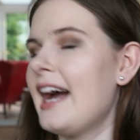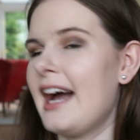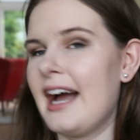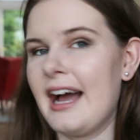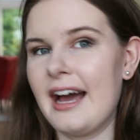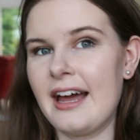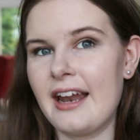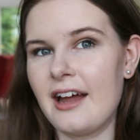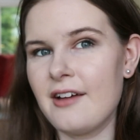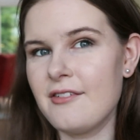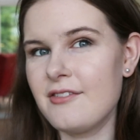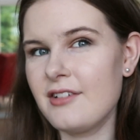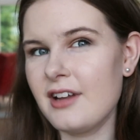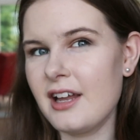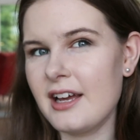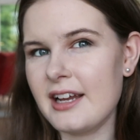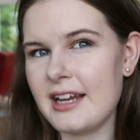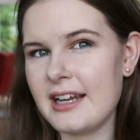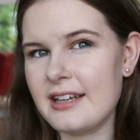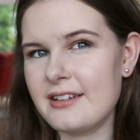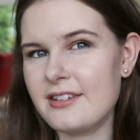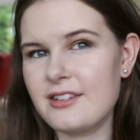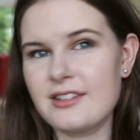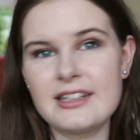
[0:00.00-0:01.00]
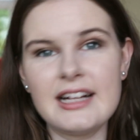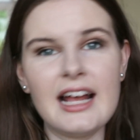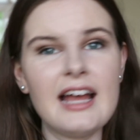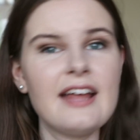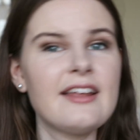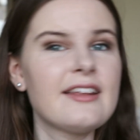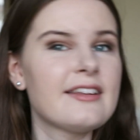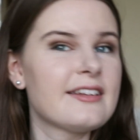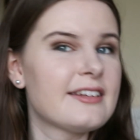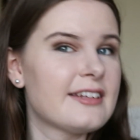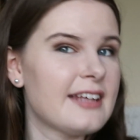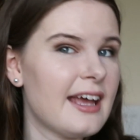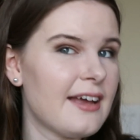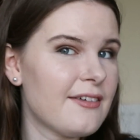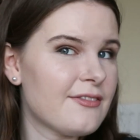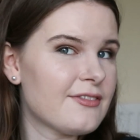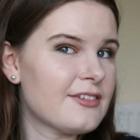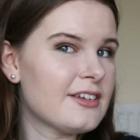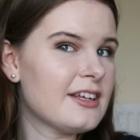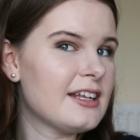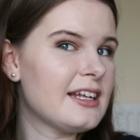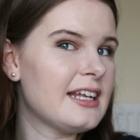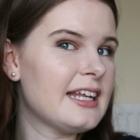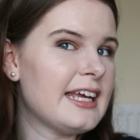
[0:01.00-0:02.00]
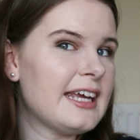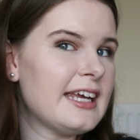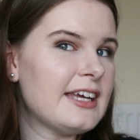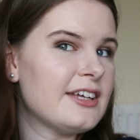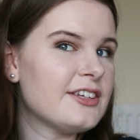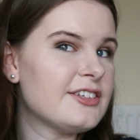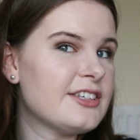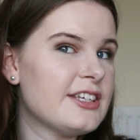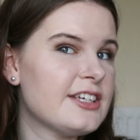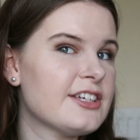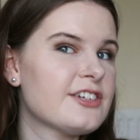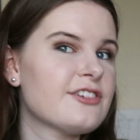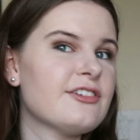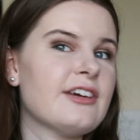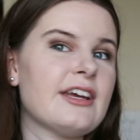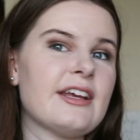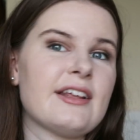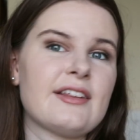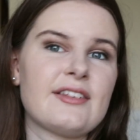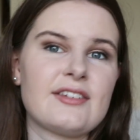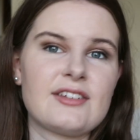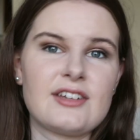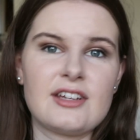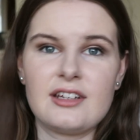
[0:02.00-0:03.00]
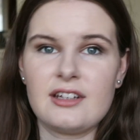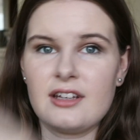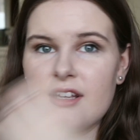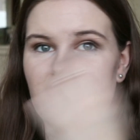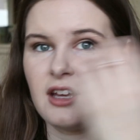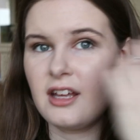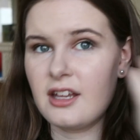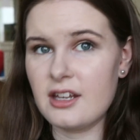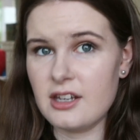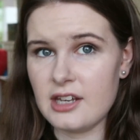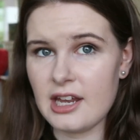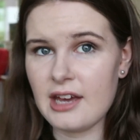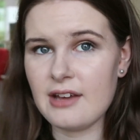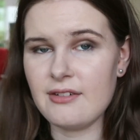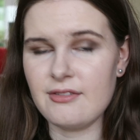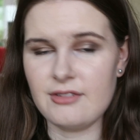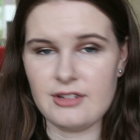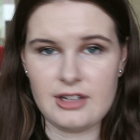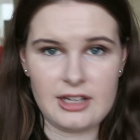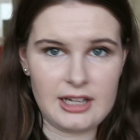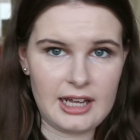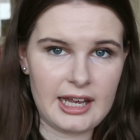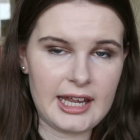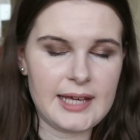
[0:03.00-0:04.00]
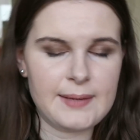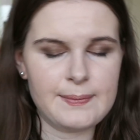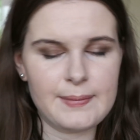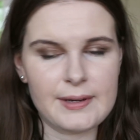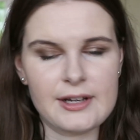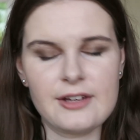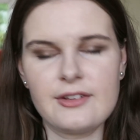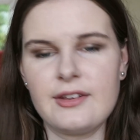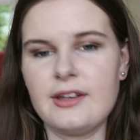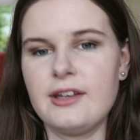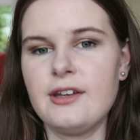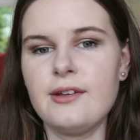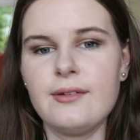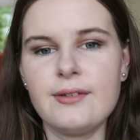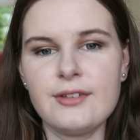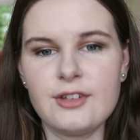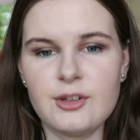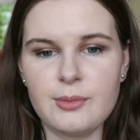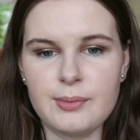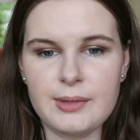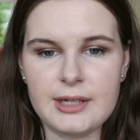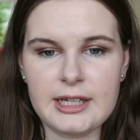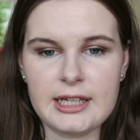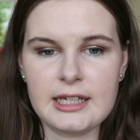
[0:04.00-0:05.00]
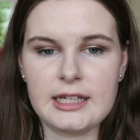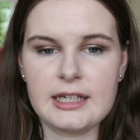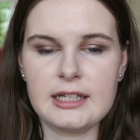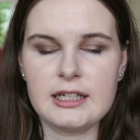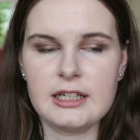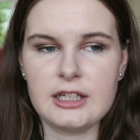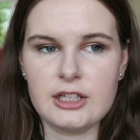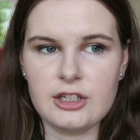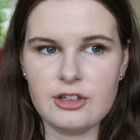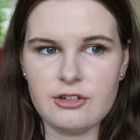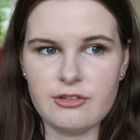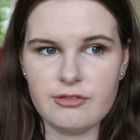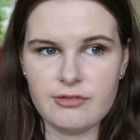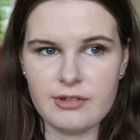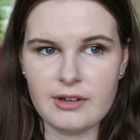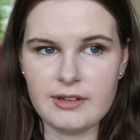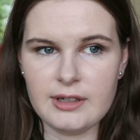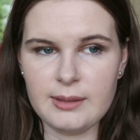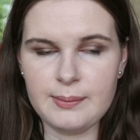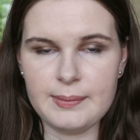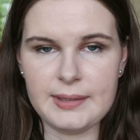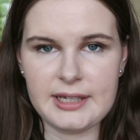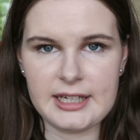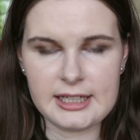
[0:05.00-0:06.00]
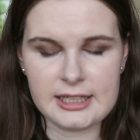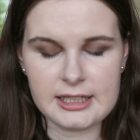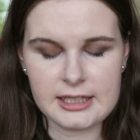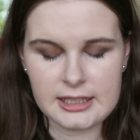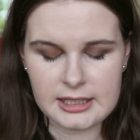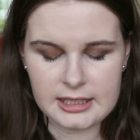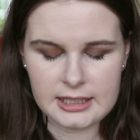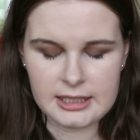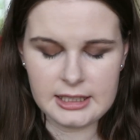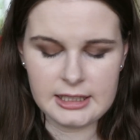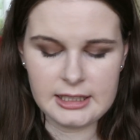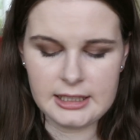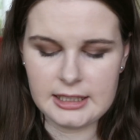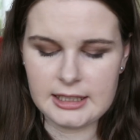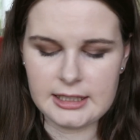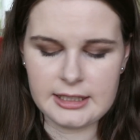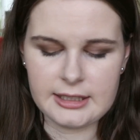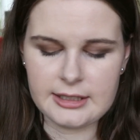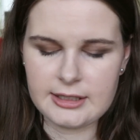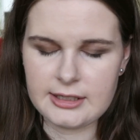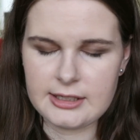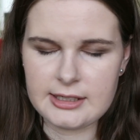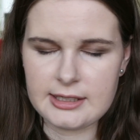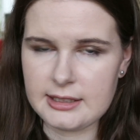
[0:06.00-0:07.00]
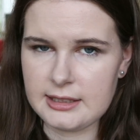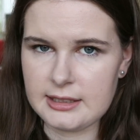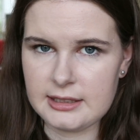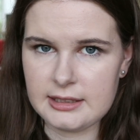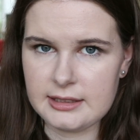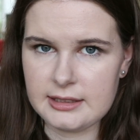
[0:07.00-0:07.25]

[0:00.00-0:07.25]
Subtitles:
I feel like it definitely decreased, definitely, because it used to be very big and